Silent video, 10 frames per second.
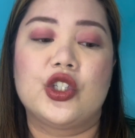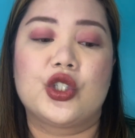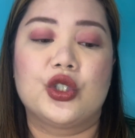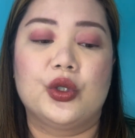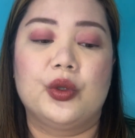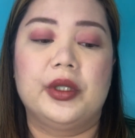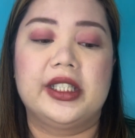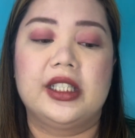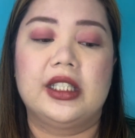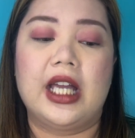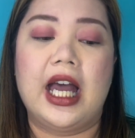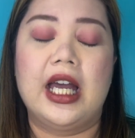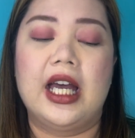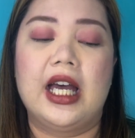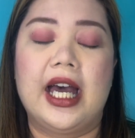So what
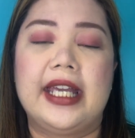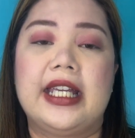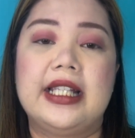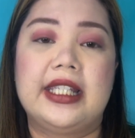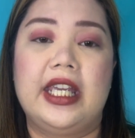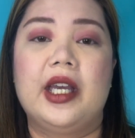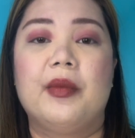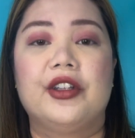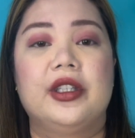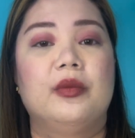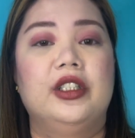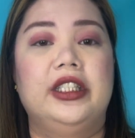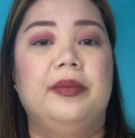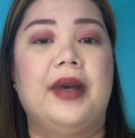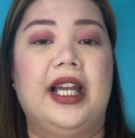I can say about the
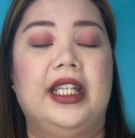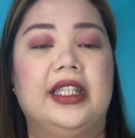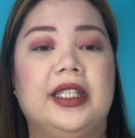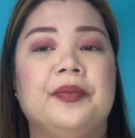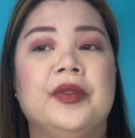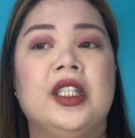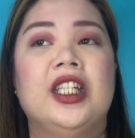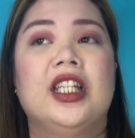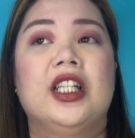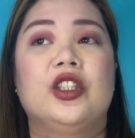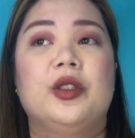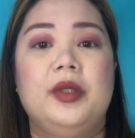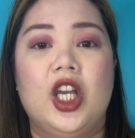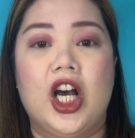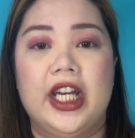multi-palette. To
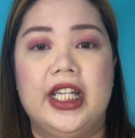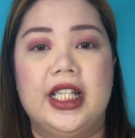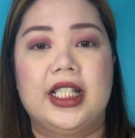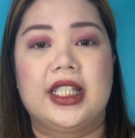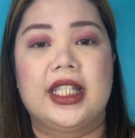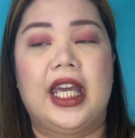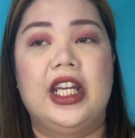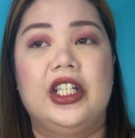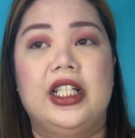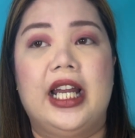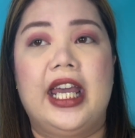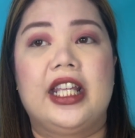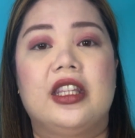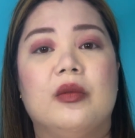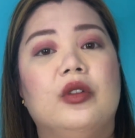be honest, I
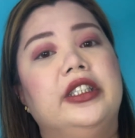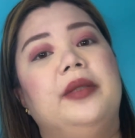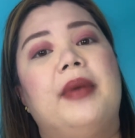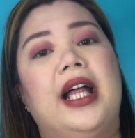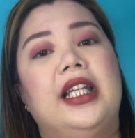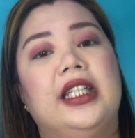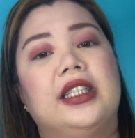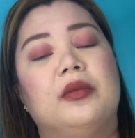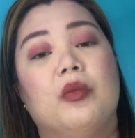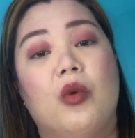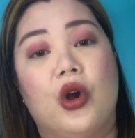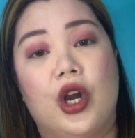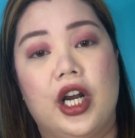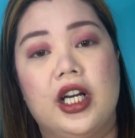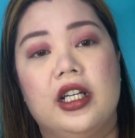like the multi-palette
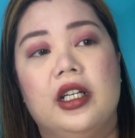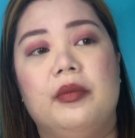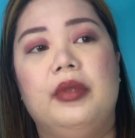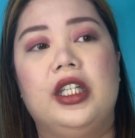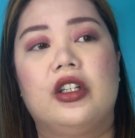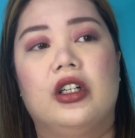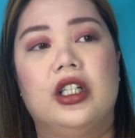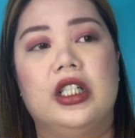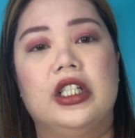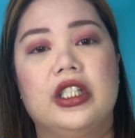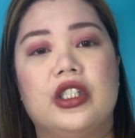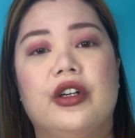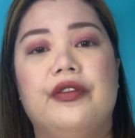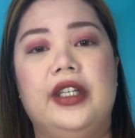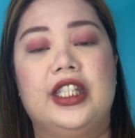more because
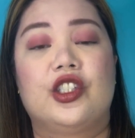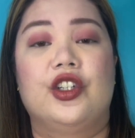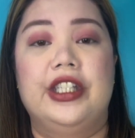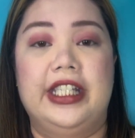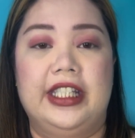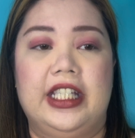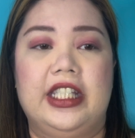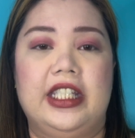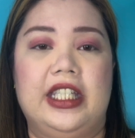of its consistency.